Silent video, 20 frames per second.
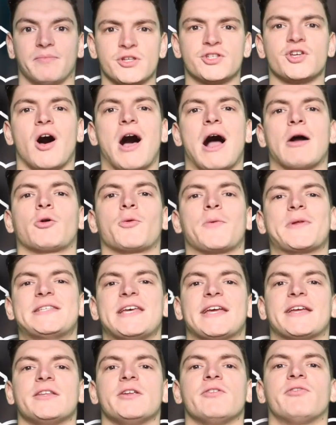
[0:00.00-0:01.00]
So I'm going to be
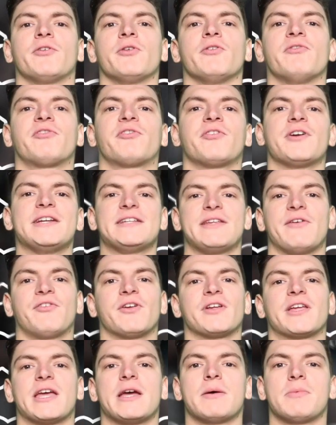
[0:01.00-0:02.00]
taking you through three
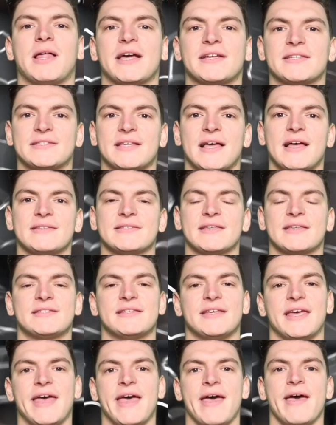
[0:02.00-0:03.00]
different cable exercises
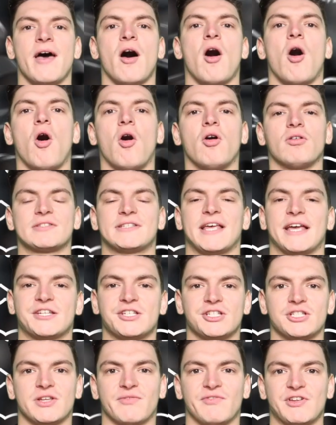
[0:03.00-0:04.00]
to hit all
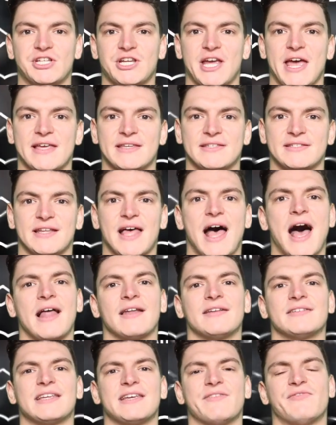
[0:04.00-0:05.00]
sections of the chest,
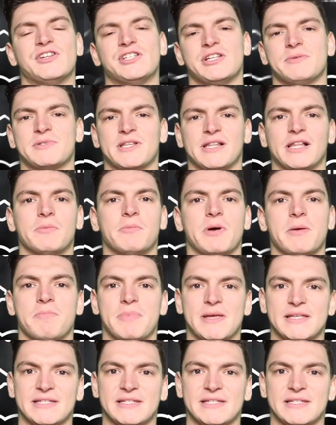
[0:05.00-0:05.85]
and if the gym's a little bit